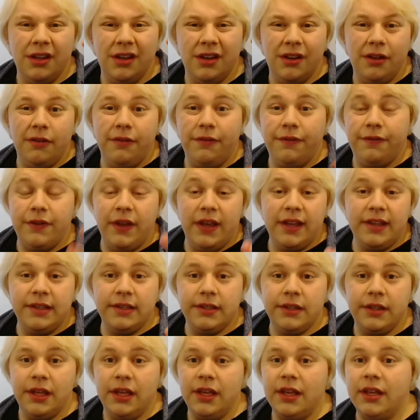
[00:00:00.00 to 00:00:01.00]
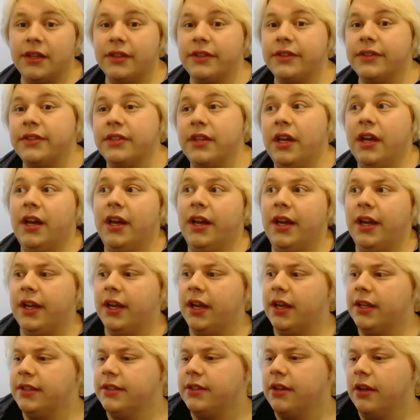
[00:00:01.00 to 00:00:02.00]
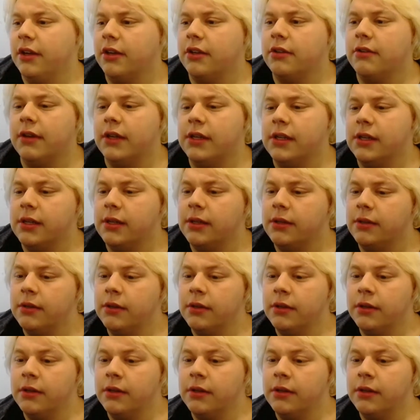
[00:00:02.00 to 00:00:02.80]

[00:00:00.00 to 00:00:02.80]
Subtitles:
face things. I started creating.